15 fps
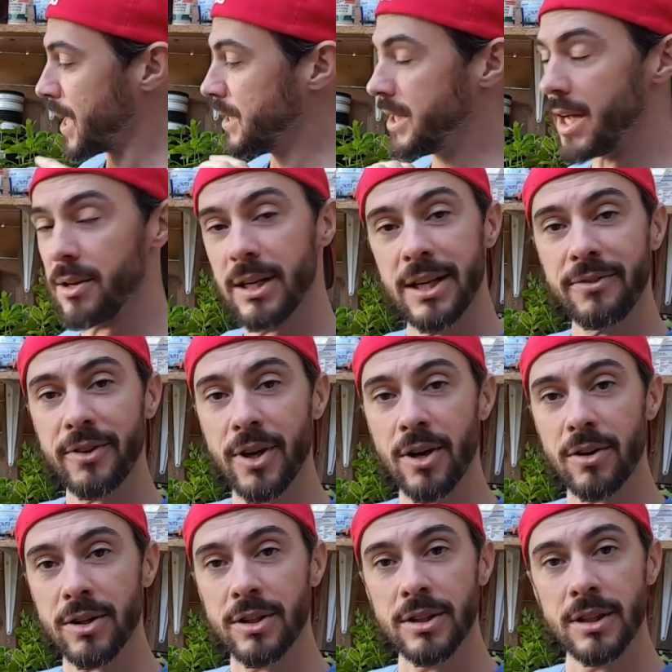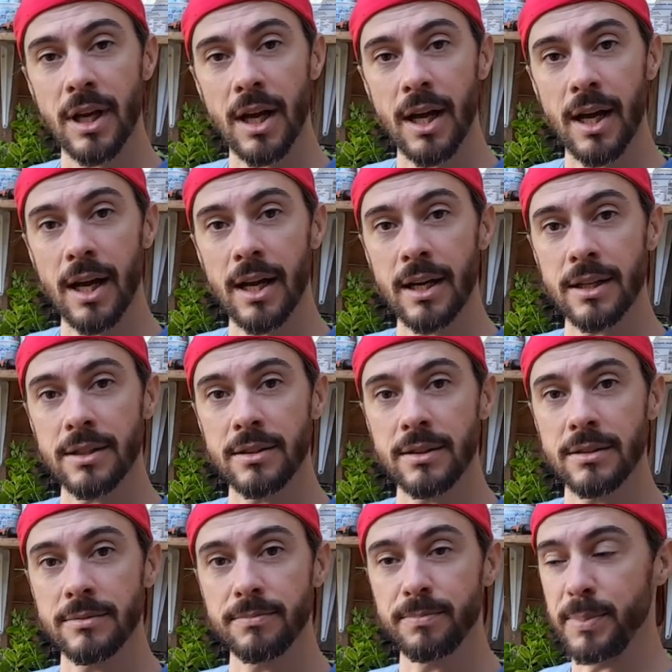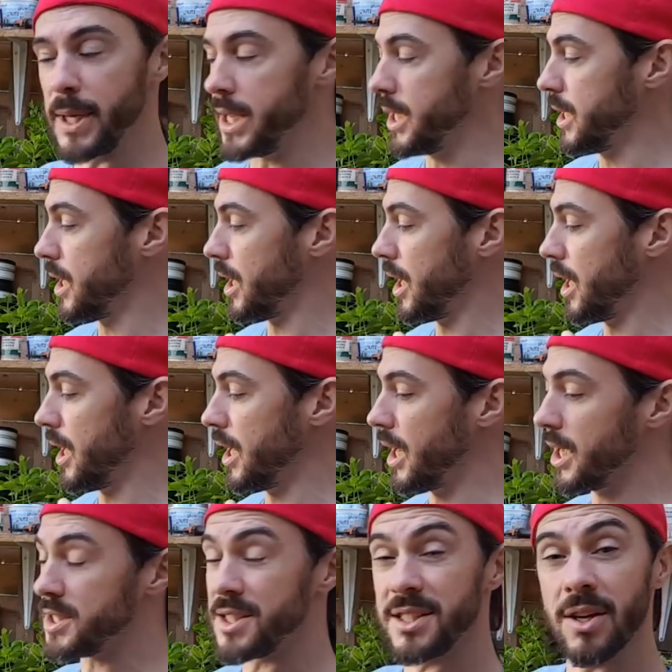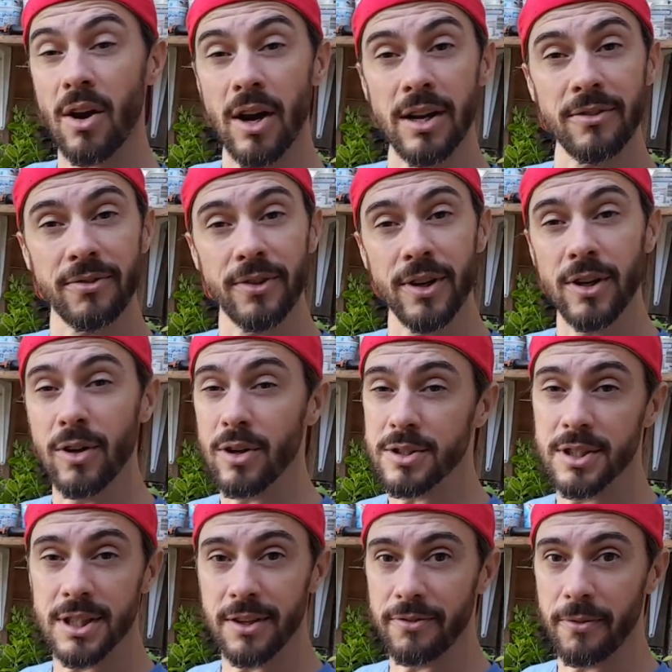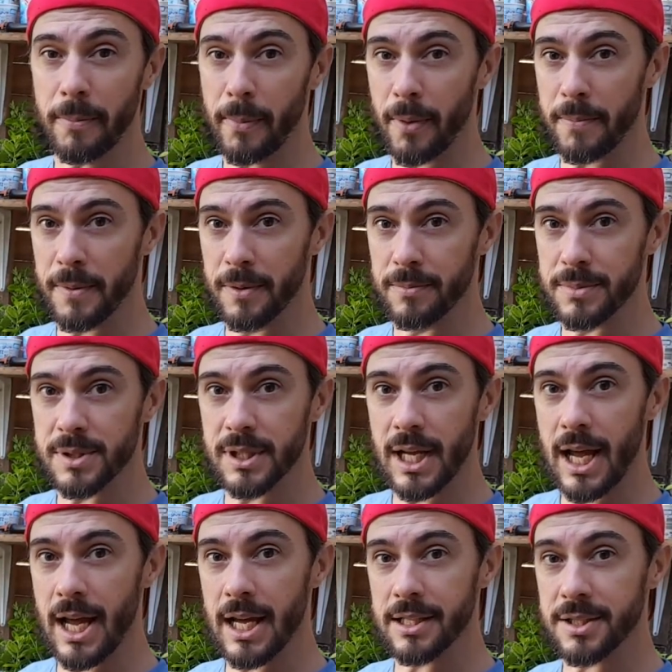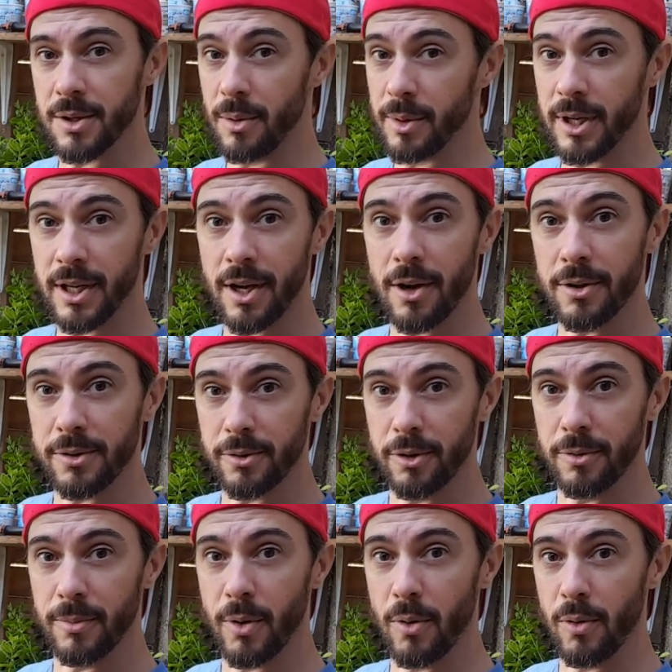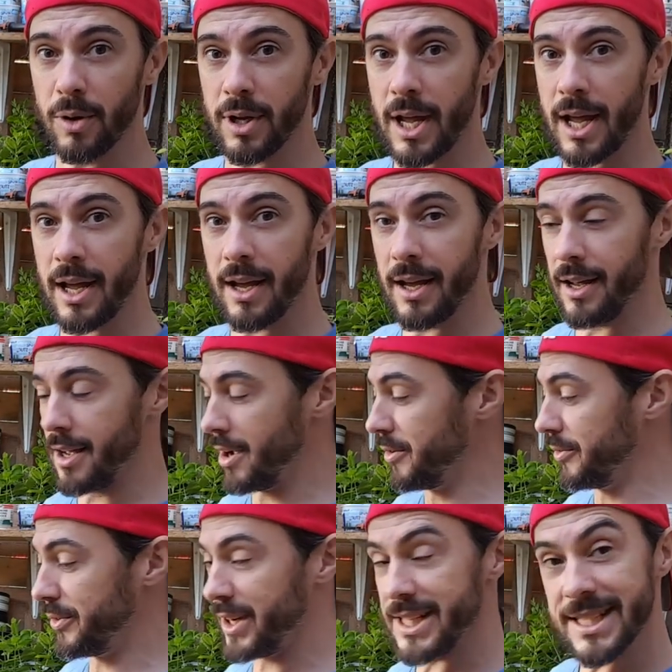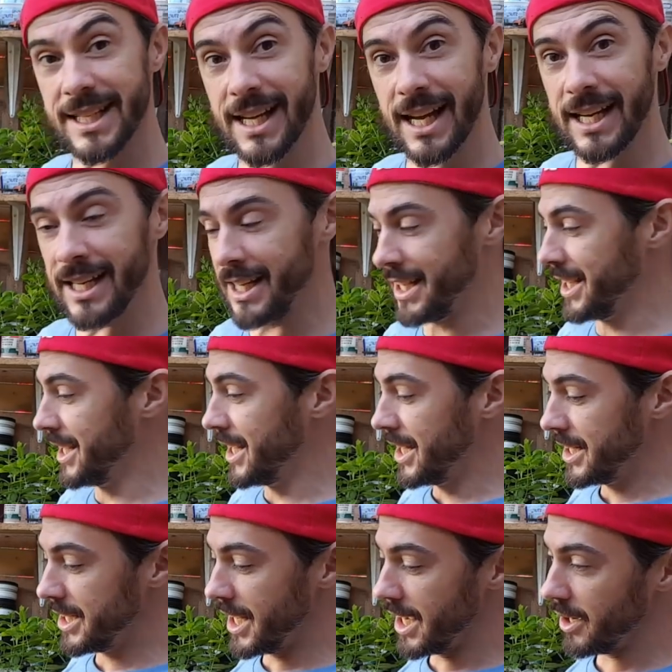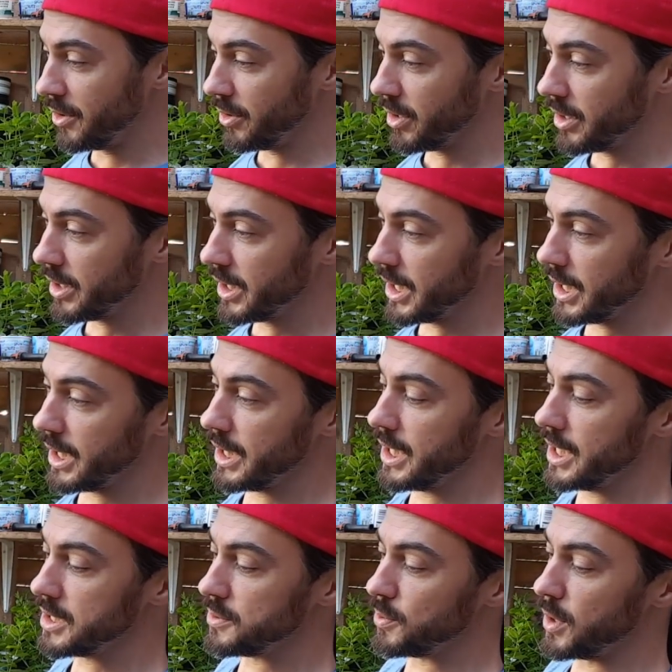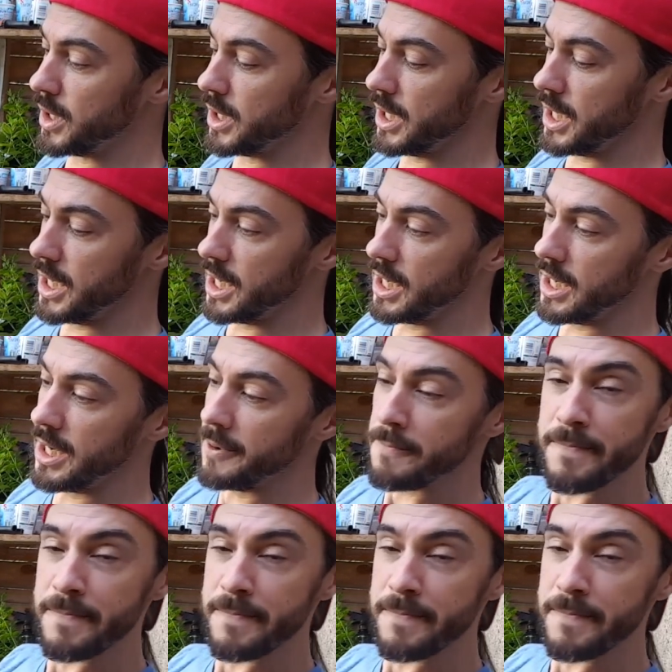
Now leaf curl can be a sign for lots of different problems, so I'm going to go through them all hopefully today. Now this one here,